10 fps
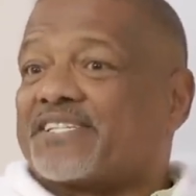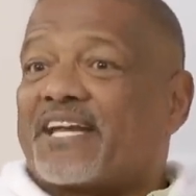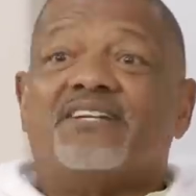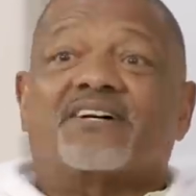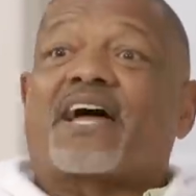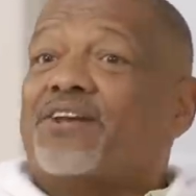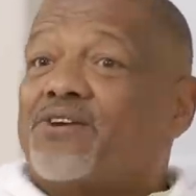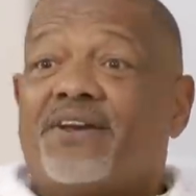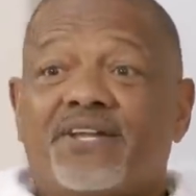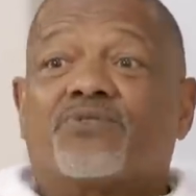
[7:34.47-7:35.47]
He's like, look, I
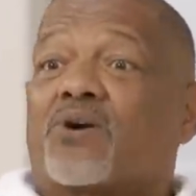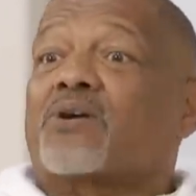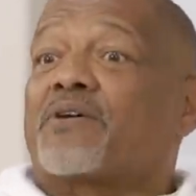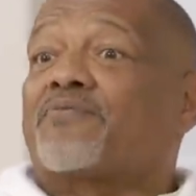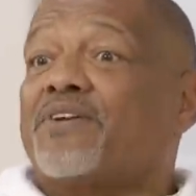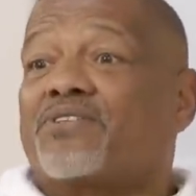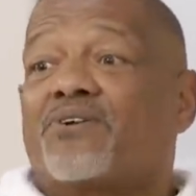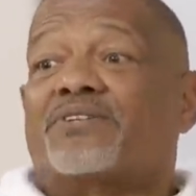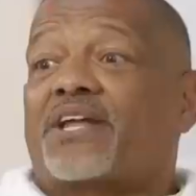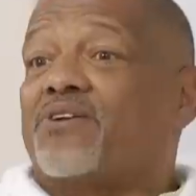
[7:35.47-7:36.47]
know I need to work on my free
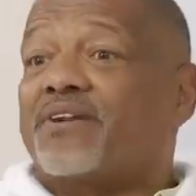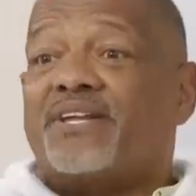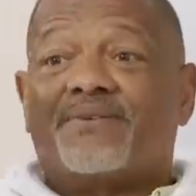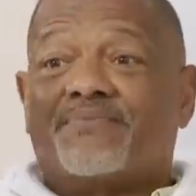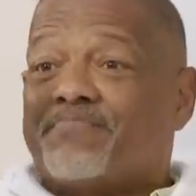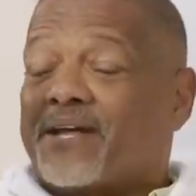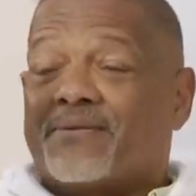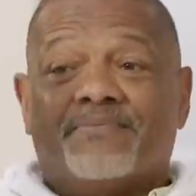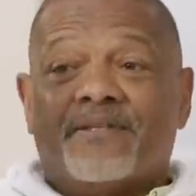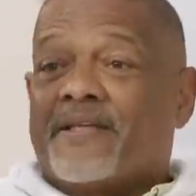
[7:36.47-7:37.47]
throws. I know I need to make make
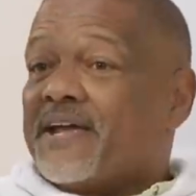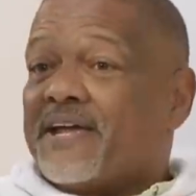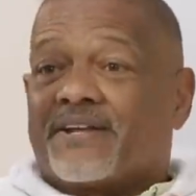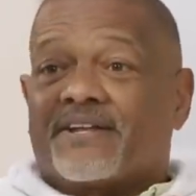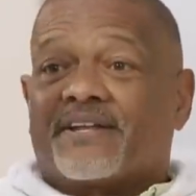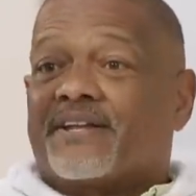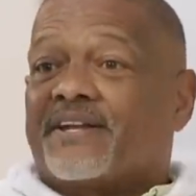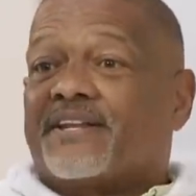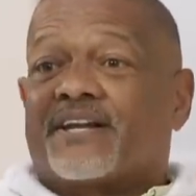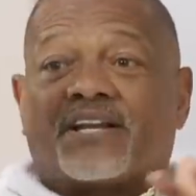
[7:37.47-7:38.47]
them in, in,
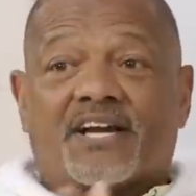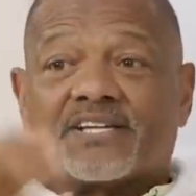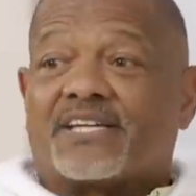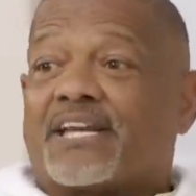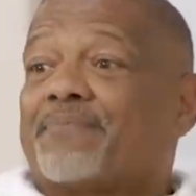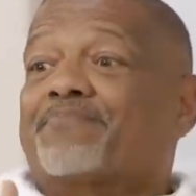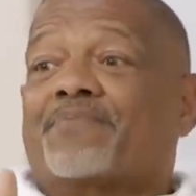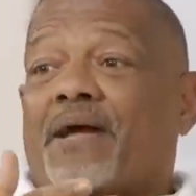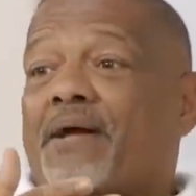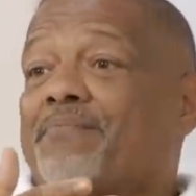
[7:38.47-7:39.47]
in the clutch, and I'm,
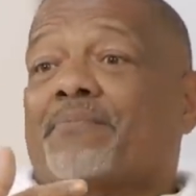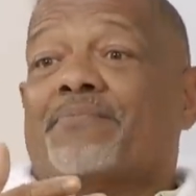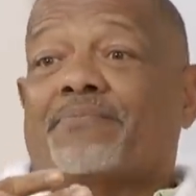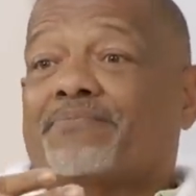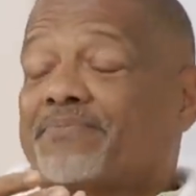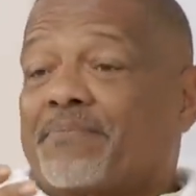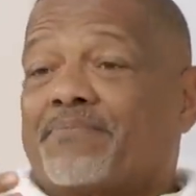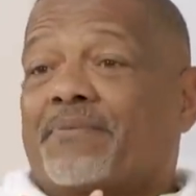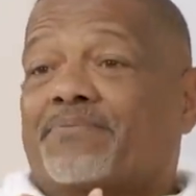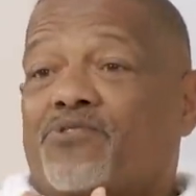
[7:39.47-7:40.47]
I'm, I'm,
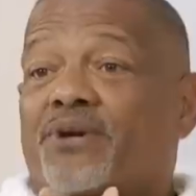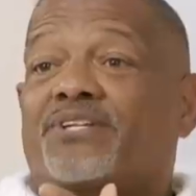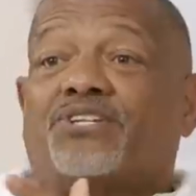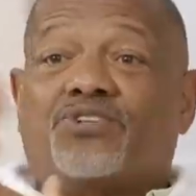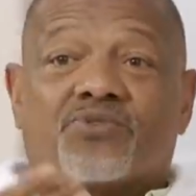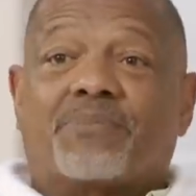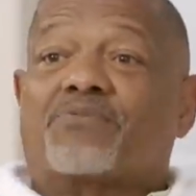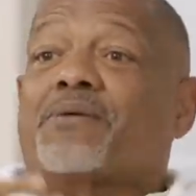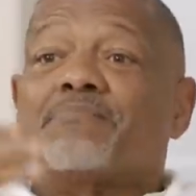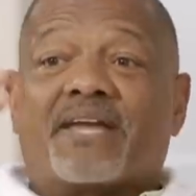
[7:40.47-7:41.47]
I'm, I'm going to do it. I'm
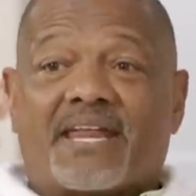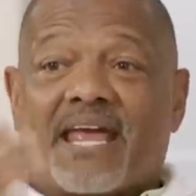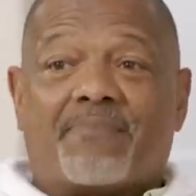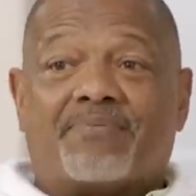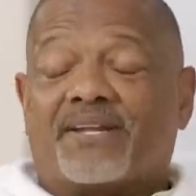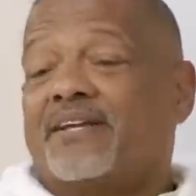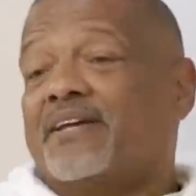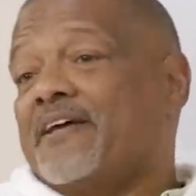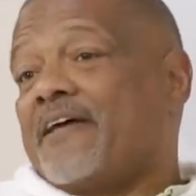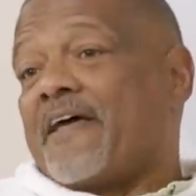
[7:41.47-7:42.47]
going to make it happen. And
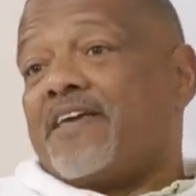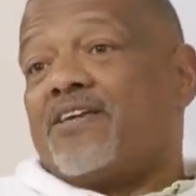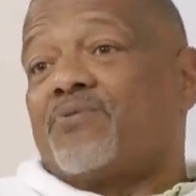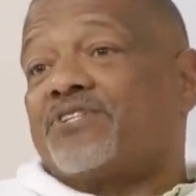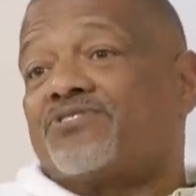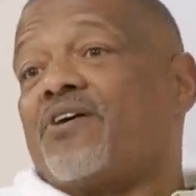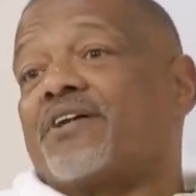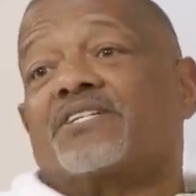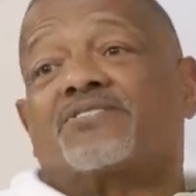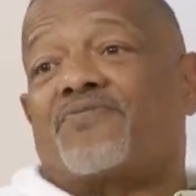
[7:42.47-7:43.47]
you know, we saw
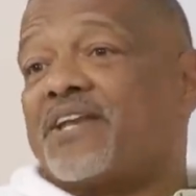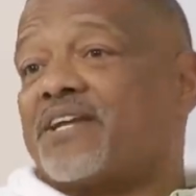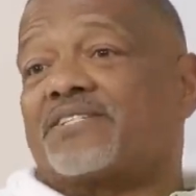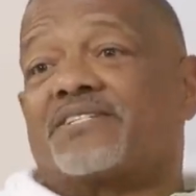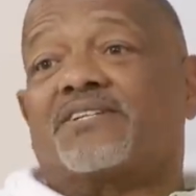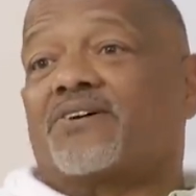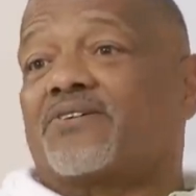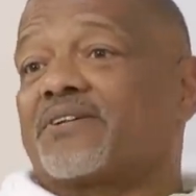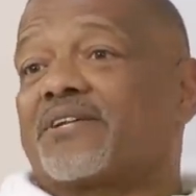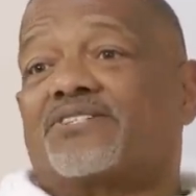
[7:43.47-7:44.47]
it against Phoenix. You
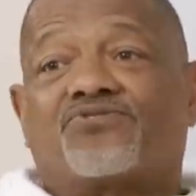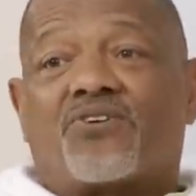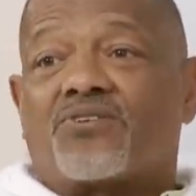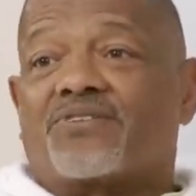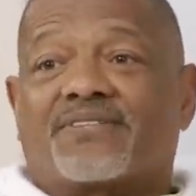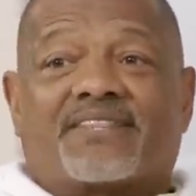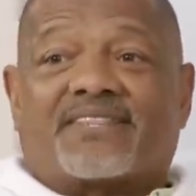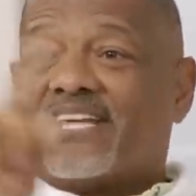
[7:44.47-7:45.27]
know, he struggled.